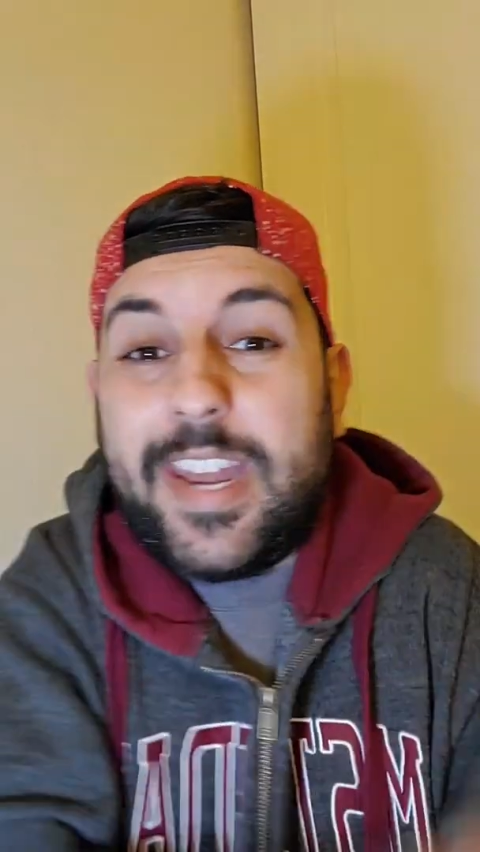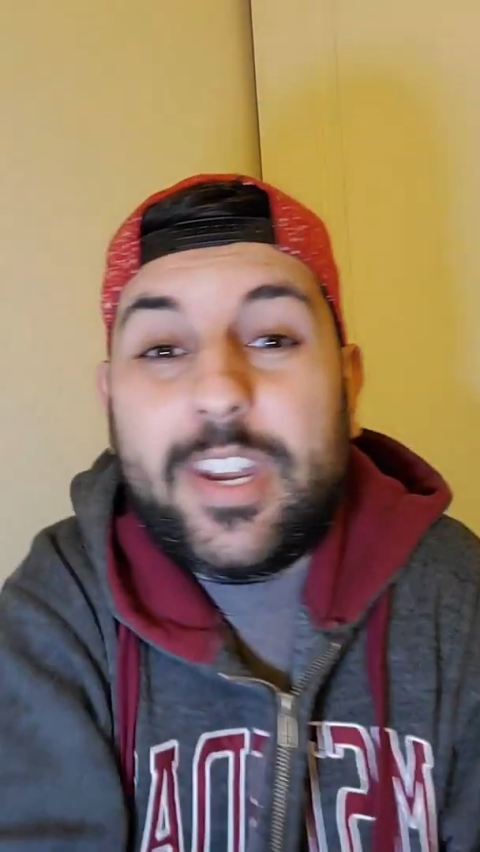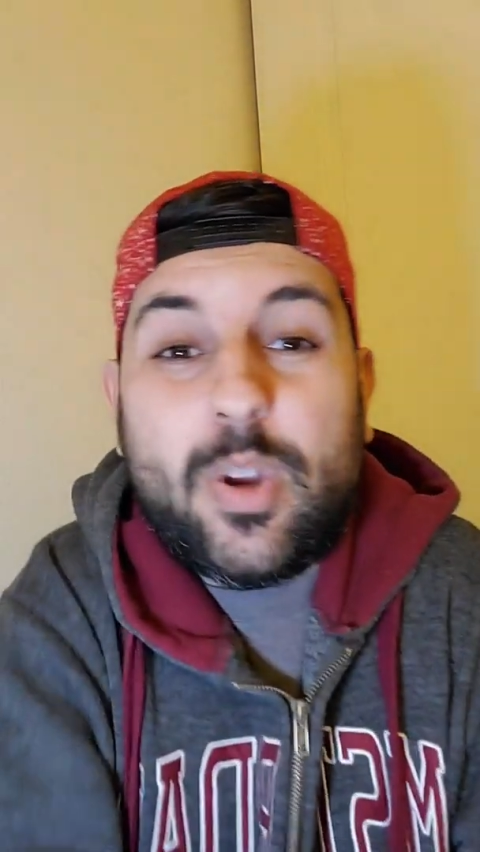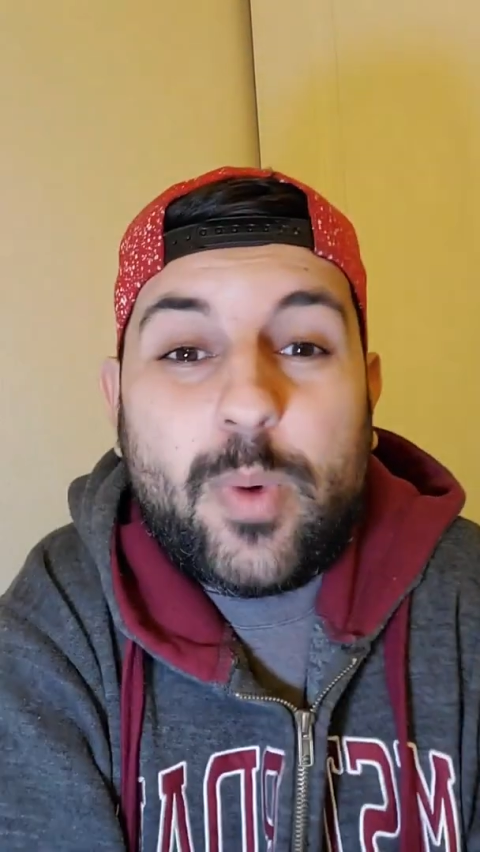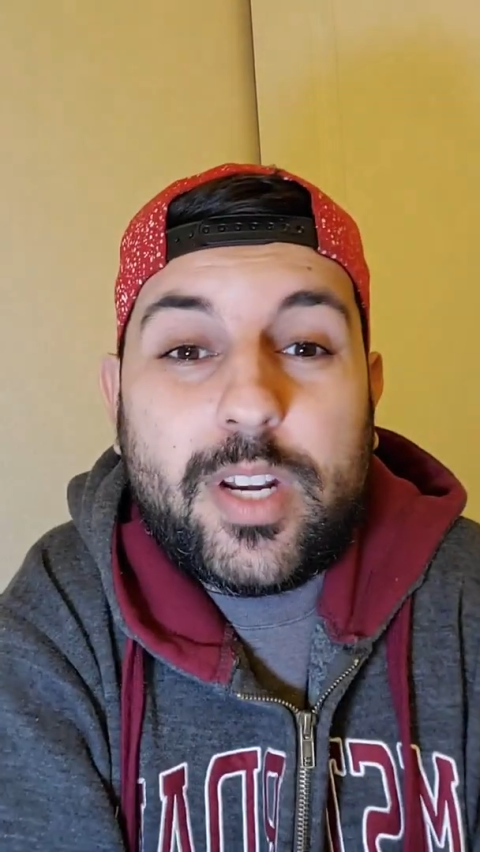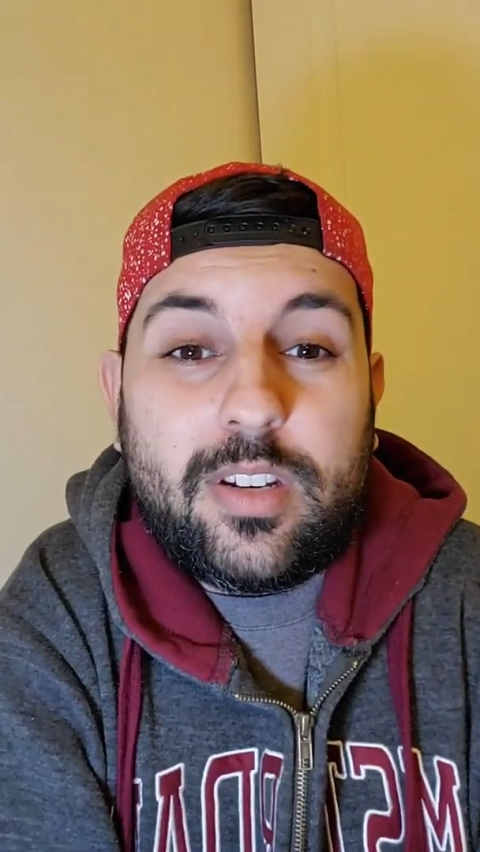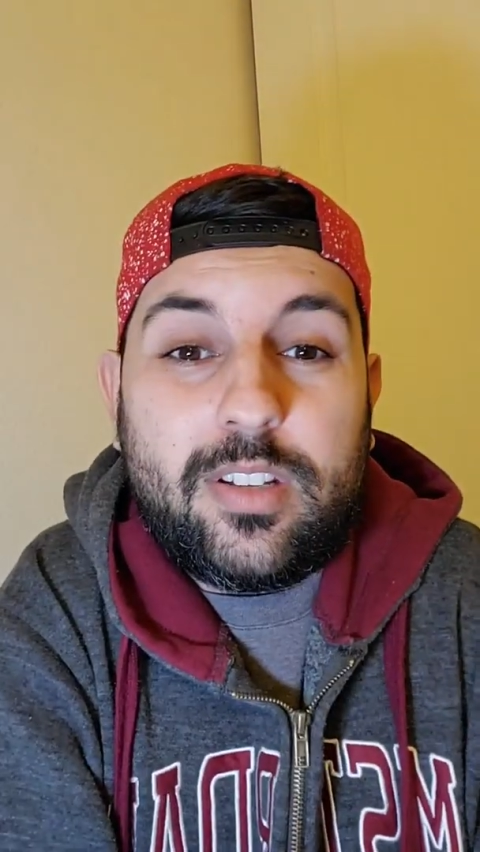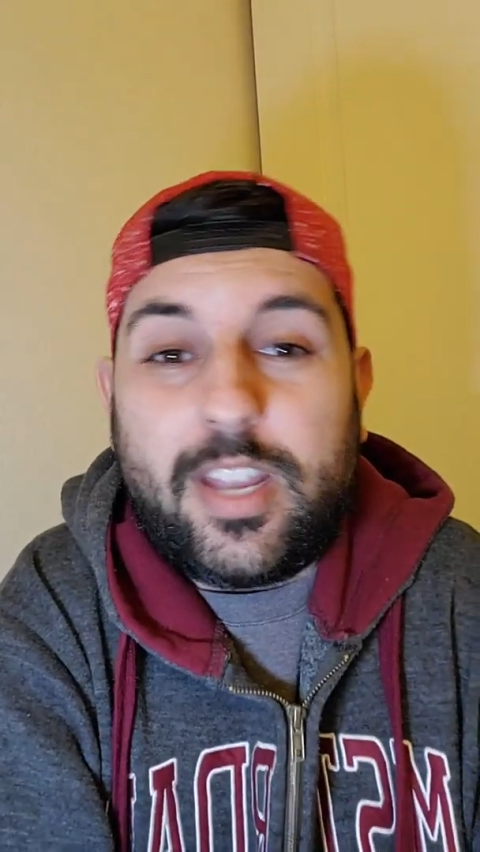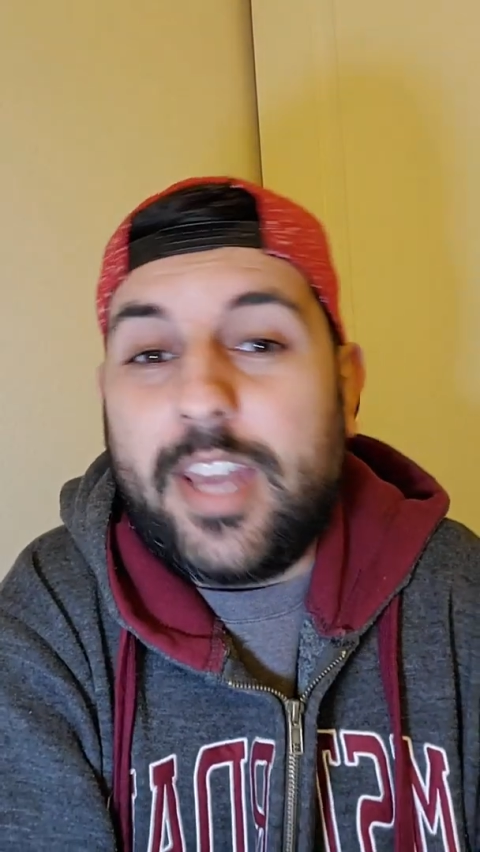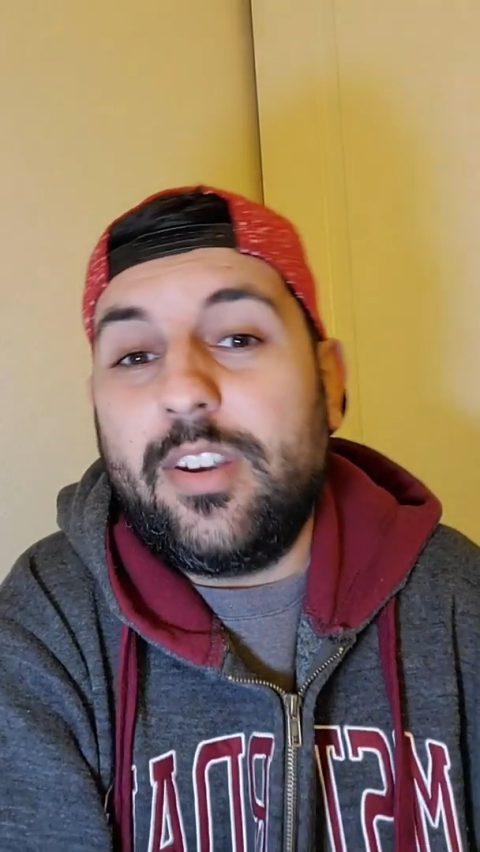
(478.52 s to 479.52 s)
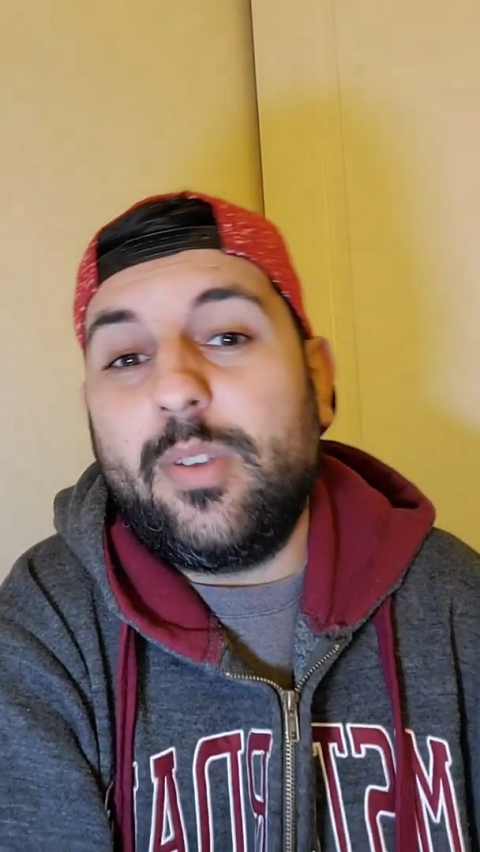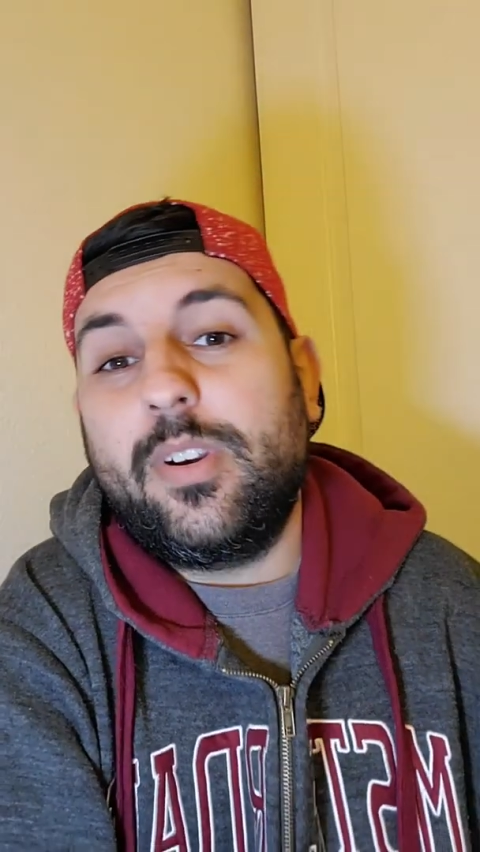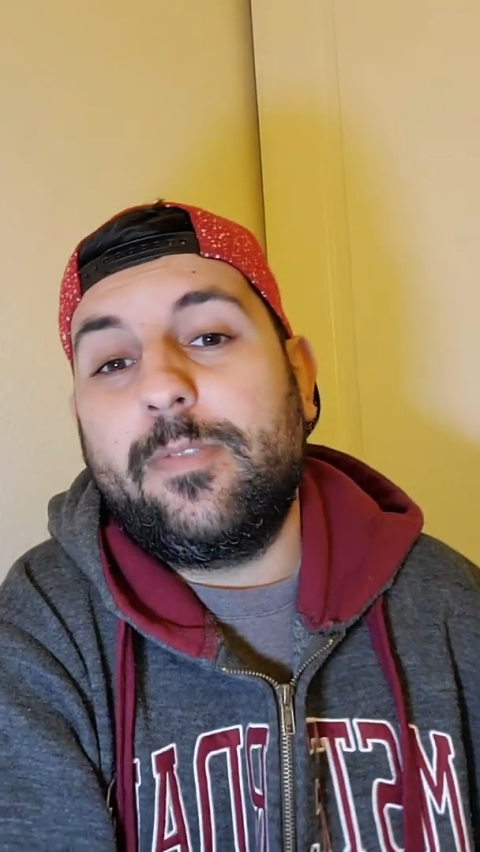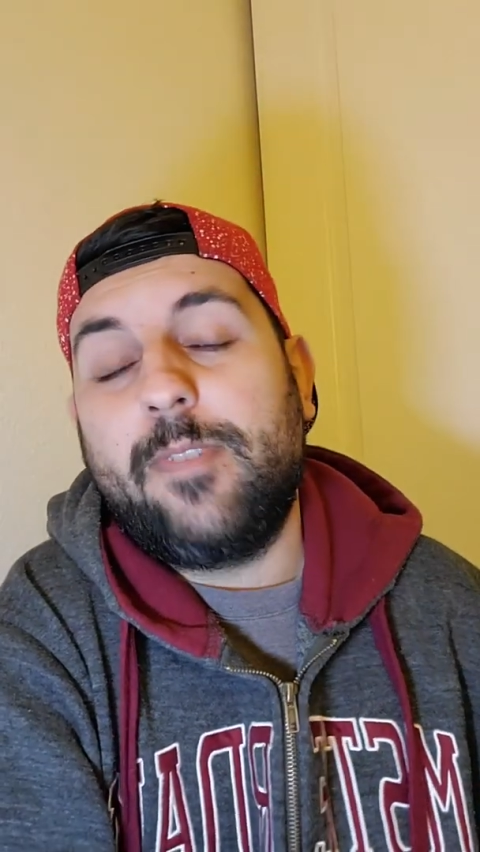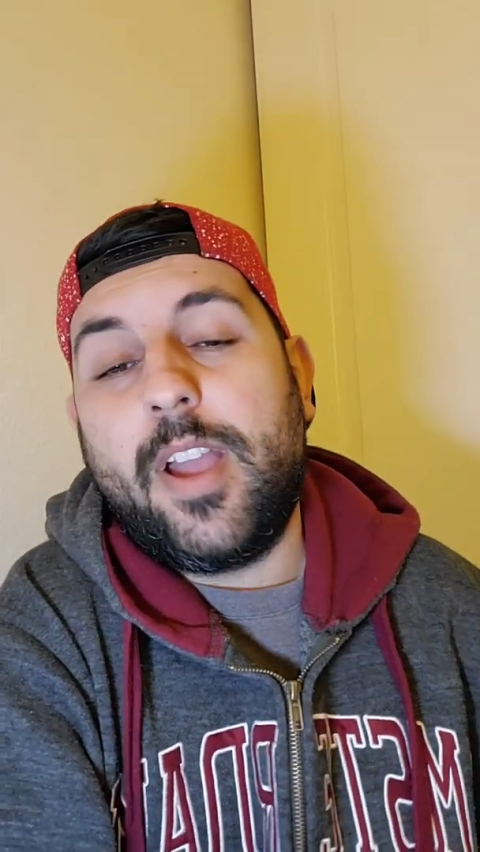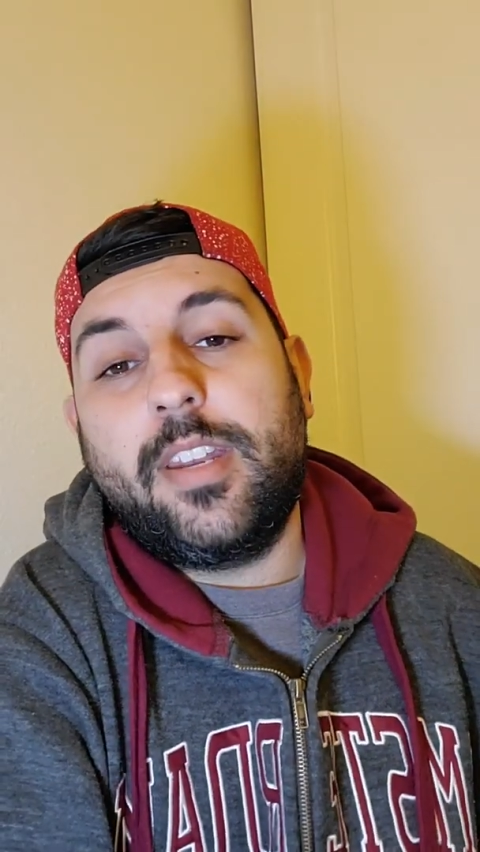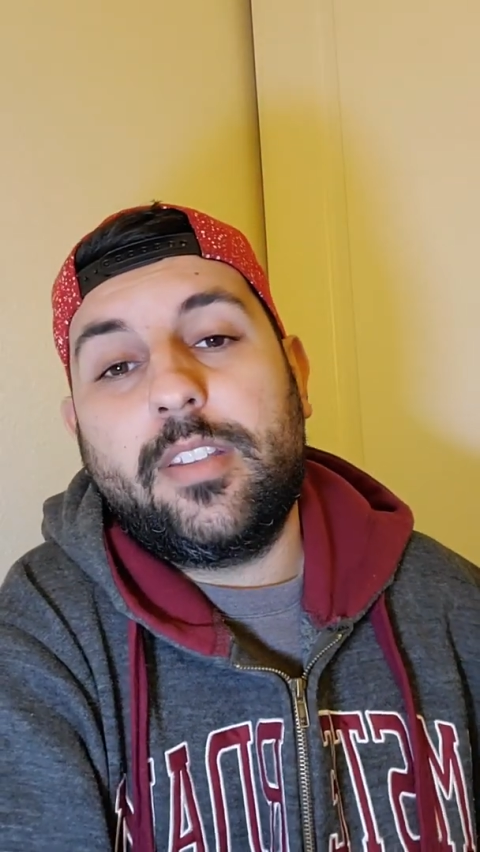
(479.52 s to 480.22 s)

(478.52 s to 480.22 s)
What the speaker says: I didn't know where to look. I didn't know where to find.